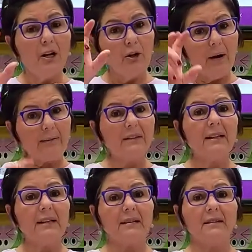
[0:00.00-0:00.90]
you have a
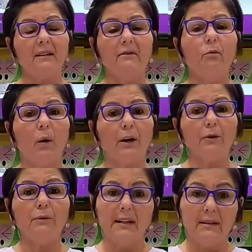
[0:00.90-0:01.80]
list of what
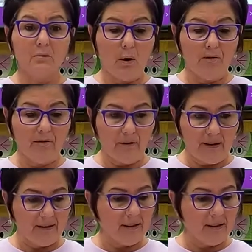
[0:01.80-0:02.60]
you need as well for this.